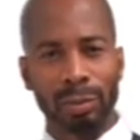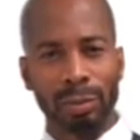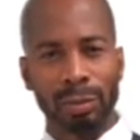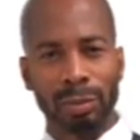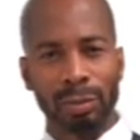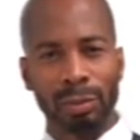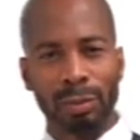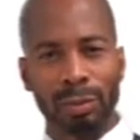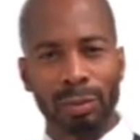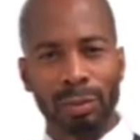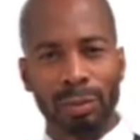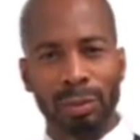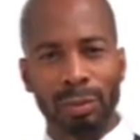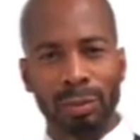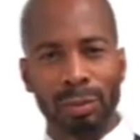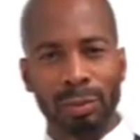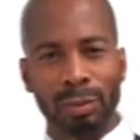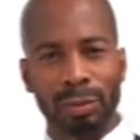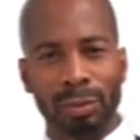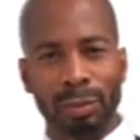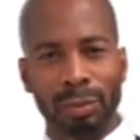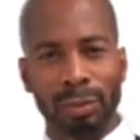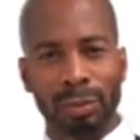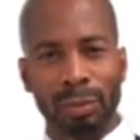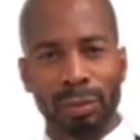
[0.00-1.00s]

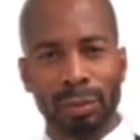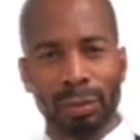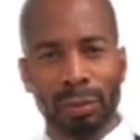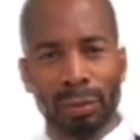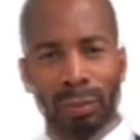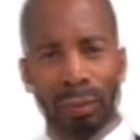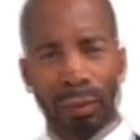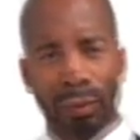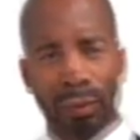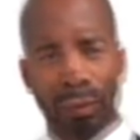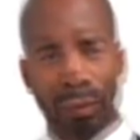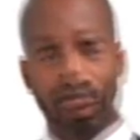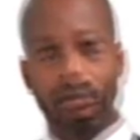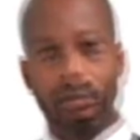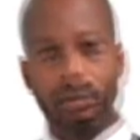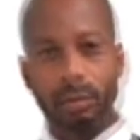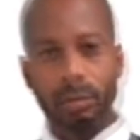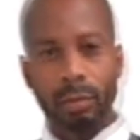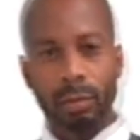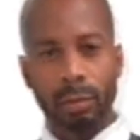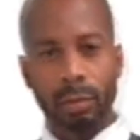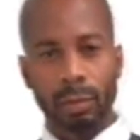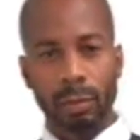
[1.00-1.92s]
[no speech]